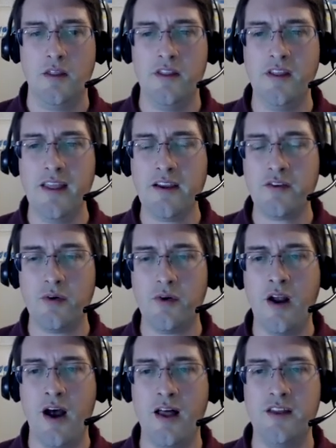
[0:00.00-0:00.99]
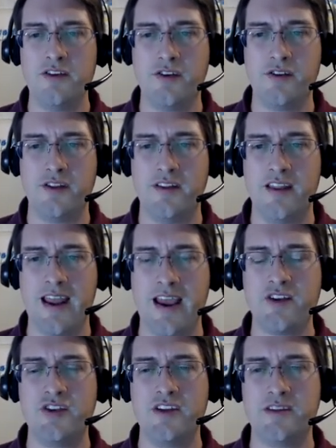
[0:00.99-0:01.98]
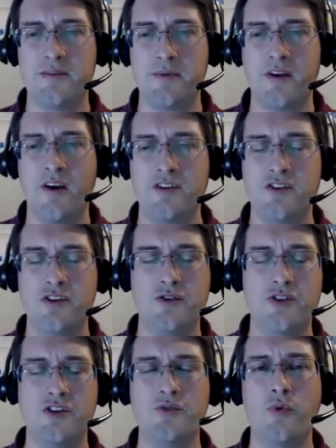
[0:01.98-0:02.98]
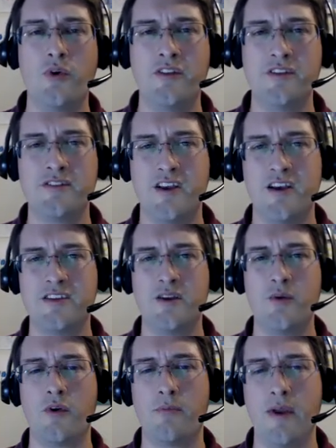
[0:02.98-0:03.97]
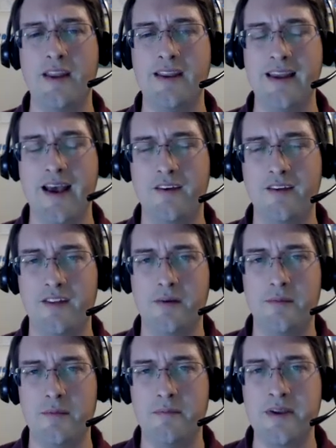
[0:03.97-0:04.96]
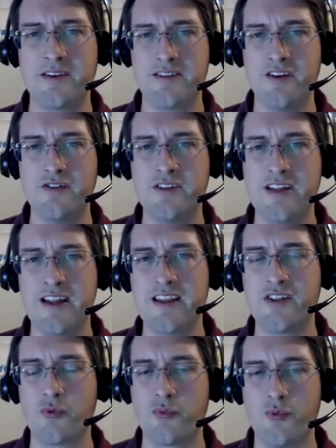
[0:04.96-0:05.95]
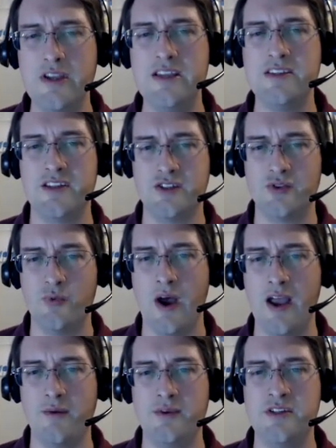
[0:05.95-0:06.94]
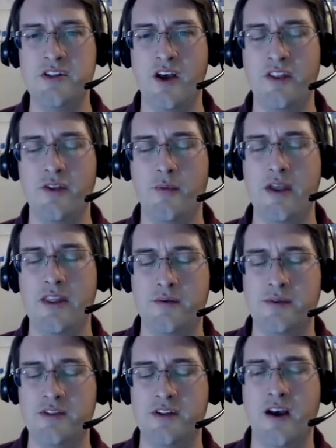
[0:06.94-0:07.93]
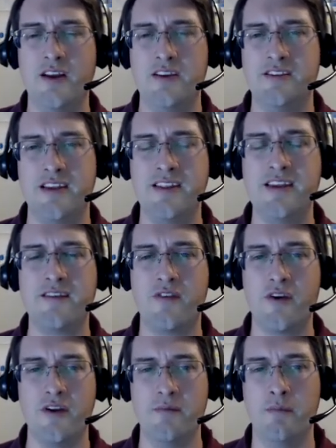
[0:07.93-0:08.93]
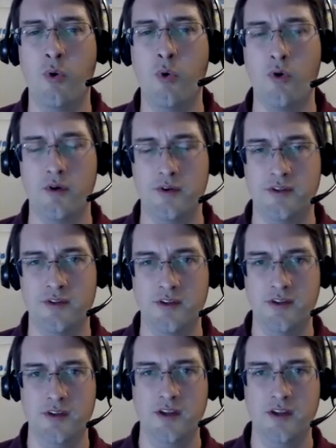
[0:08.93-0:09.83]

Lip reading: The Electoral College that actually ends up in the Constitution is worth discussing, worth breaking down a little bit, because understanding the reasons why it was done the way that it was done is, I think, very important.